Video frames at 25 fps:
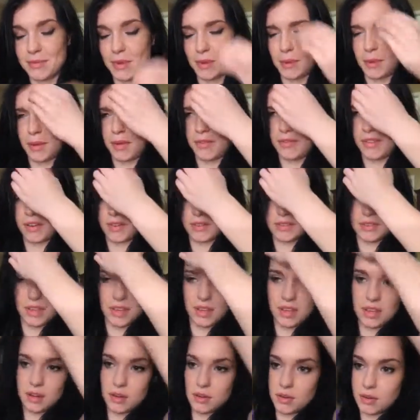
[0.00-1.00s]
Maybe if I was
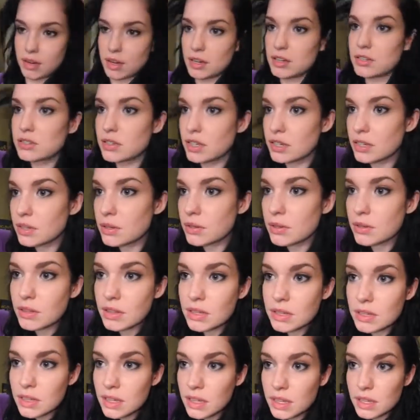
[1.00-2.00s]
like in a rush I'd do
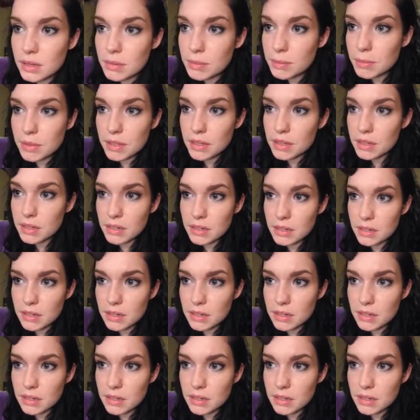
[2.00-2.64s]
it like that, but